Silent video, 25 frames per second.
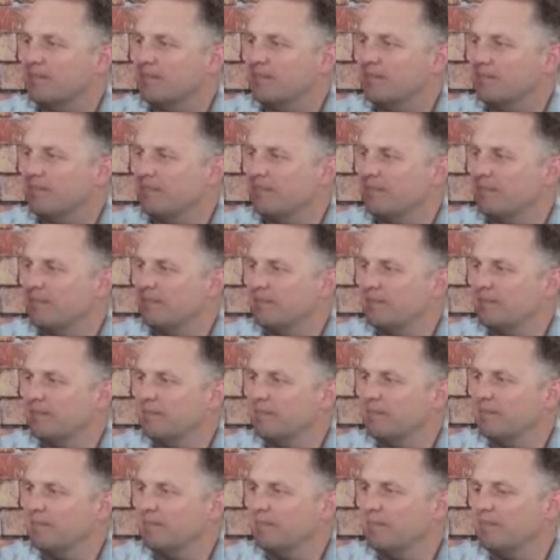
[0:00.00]

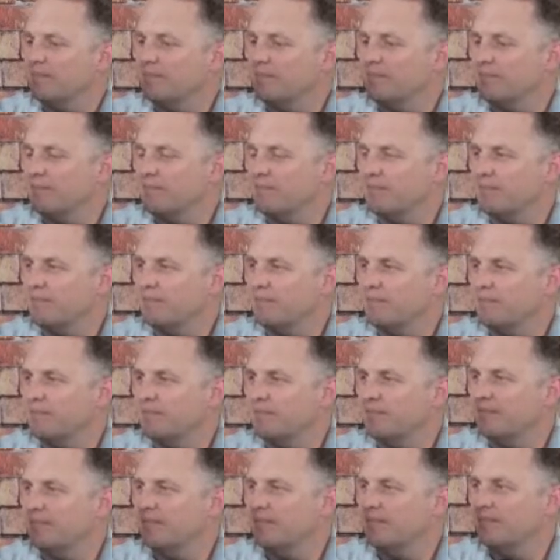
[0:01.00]

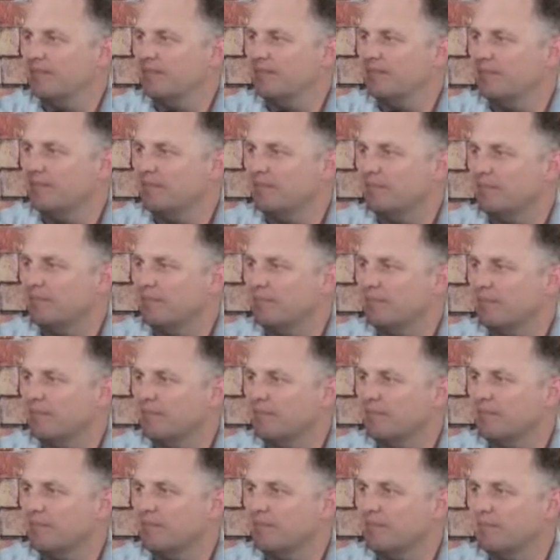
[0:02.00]

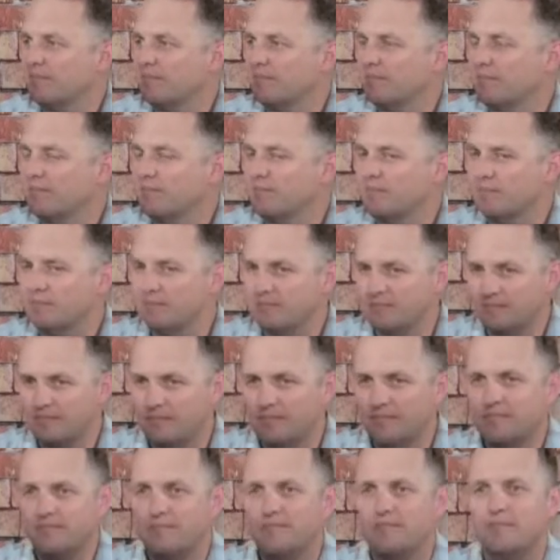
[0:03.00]

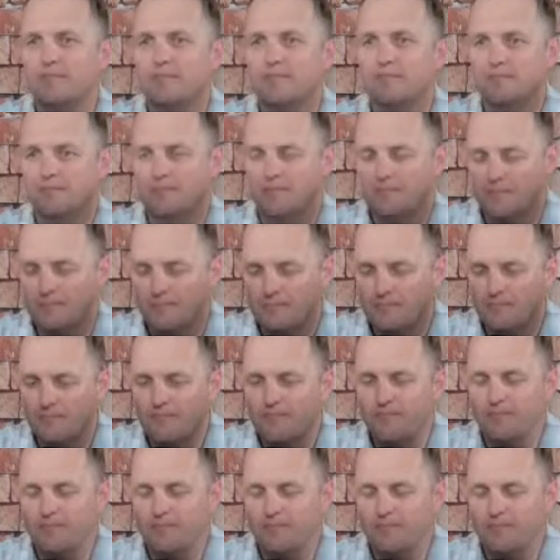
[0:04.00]
(not speaking)